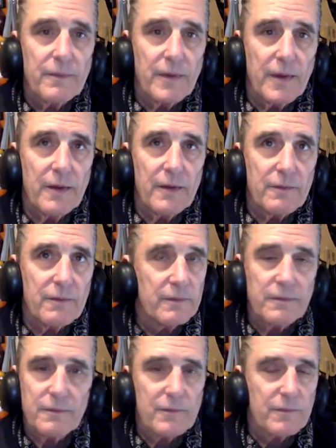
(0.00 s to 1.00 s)
and
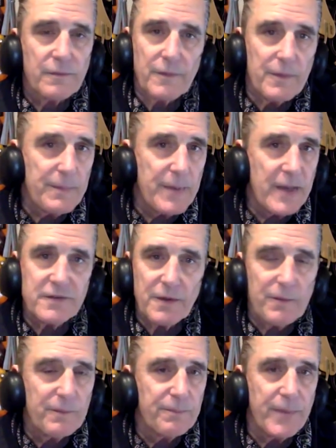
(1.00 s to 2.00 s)

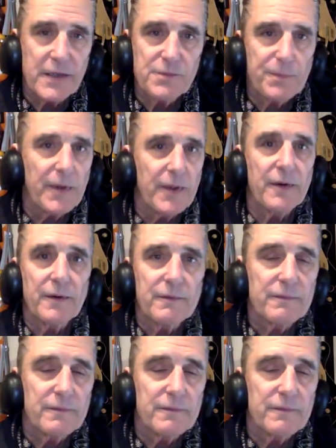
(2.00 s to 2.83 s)
amazing bass player.